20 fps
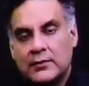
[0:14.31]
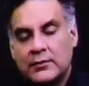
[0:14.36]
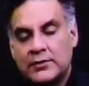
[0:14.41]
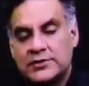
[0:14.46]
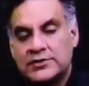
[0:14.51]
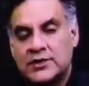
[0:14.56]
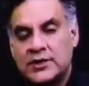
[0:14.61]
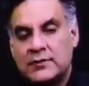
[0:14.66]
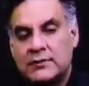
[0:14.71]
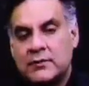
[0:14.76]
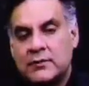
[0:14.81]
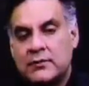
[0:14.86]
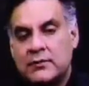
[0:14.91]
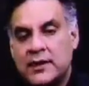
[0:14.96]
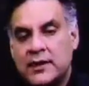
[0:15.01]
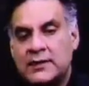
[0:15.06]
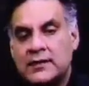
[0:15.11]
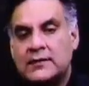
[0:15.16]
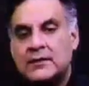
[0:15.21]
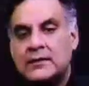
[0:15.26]
Question number
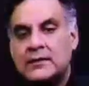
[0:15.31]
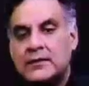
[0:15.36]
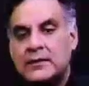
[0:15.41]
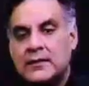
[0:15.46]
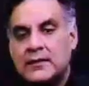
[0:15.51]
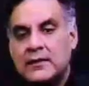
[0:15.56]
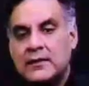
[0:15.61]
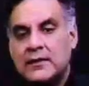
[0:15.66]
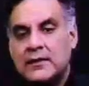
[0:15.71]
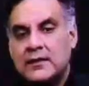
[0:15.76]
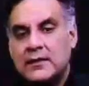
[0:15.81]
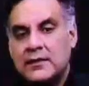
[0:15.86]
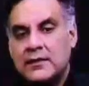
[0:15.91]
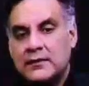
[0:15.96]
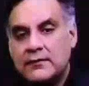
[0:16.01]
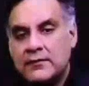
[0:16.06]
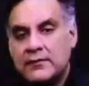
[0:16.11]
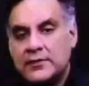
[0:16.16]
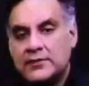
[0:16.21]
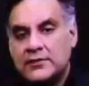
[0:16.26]
1.
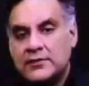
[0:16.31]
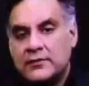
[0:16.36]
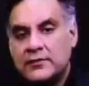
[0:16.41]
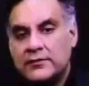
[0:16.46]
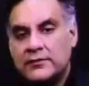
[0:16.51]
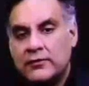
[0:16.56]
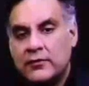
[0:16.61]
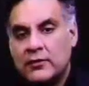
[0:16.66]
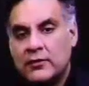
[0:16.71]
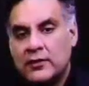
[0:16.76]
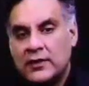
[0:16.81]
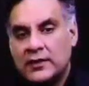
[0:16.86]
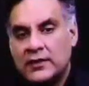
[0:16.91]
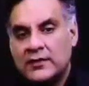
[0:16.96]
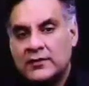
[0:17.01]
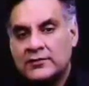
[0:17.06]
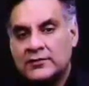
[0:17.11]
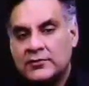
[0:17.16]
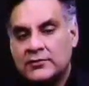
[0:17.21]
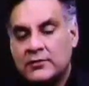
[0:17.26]
Which of the following
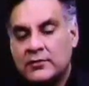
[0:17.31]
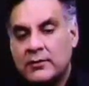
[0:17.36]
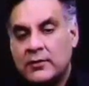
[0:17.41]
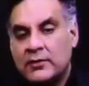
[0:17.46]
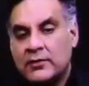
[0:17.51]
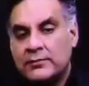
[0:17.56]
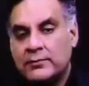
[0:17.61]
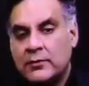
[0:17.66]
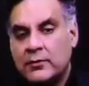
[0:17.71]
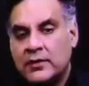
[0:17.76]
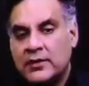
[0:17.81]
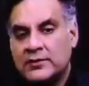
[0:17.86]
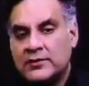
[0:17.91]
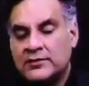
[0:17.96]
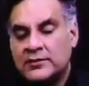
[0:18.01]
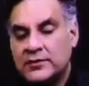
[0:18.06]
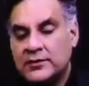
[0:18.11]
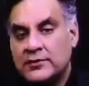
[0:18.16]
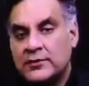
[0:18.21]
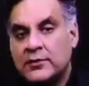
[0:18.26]
is true about Poland
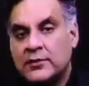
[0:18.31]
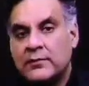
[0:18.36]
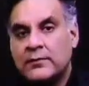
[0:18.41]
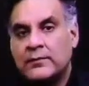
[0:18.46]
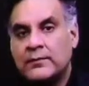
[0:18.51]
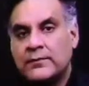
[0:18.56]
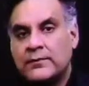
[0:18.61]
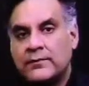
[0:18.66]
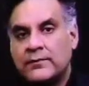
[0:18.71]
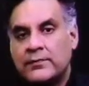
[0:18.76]
syndrome?